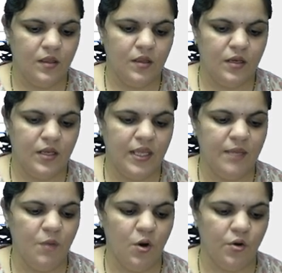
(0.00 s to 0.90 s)

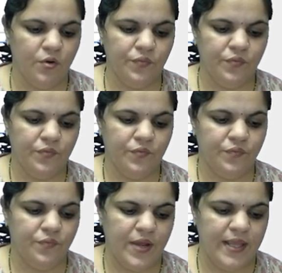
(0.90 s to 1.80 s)
name of
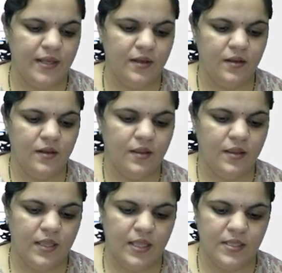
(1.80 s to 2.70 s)
file
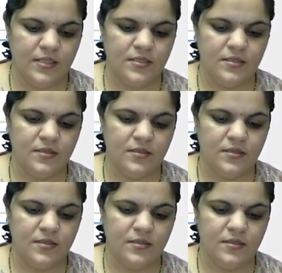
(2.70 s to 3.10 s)
is